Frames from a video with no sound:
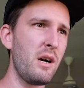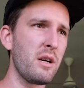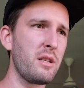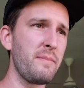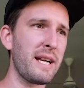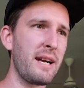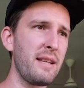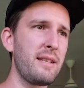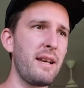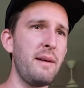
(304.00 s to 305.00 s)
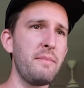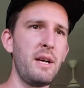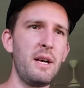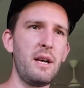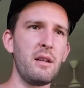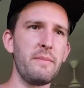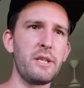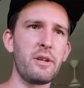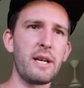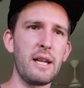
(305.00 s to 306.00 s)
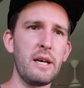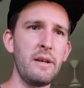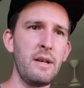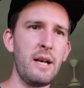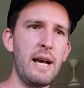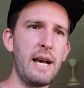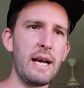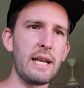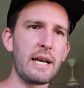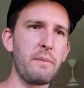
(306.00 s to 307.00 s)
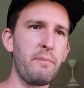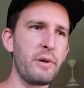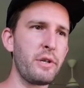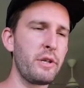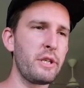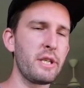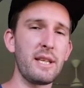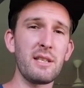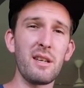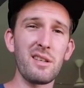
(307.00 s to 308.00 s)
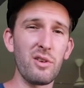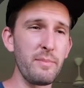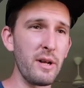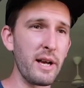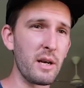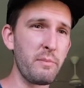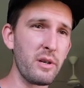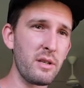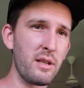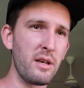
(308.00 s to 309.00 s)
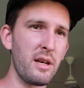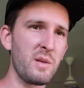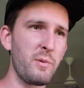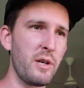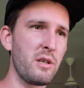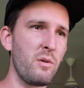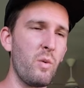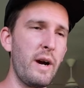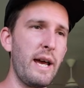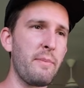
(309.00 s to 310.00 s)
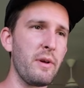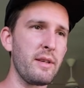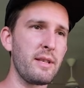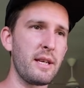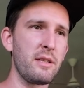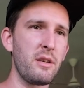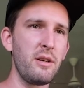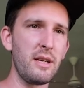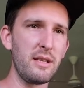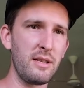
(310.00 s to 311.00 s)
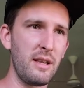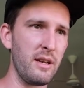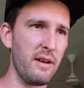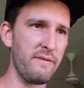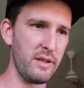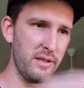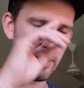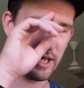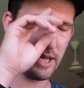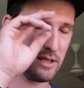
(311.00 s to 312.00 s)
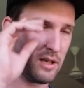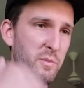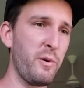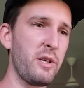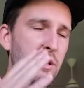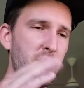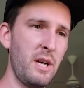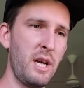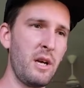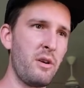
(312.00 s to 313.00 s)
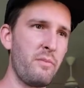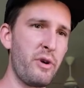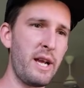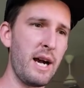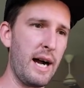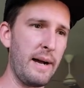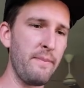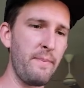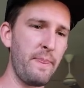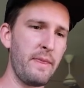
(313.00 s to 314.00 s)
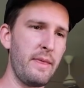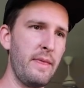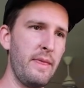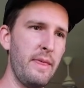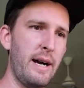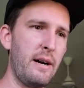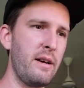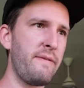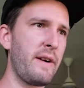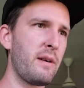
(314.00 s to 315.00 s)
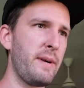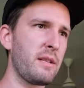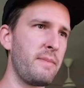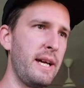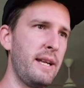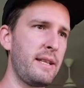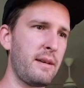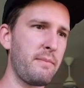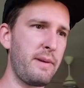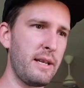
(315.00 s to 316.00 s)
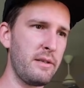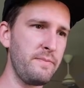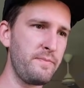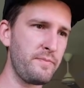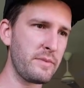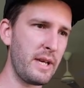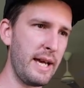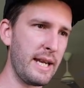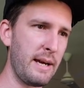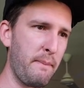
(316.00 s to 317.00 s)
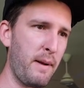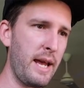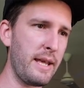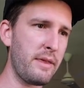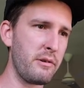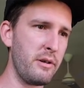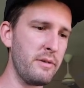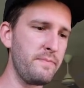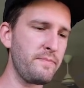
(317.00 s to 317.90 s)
go to my color tab, Lumetri color, and I'm going to push, just as an example, I'm going to push the exposure way up on this thing so you can see the difference. So it's pushed pretty high. Now if I go back to my editing panel and I play through,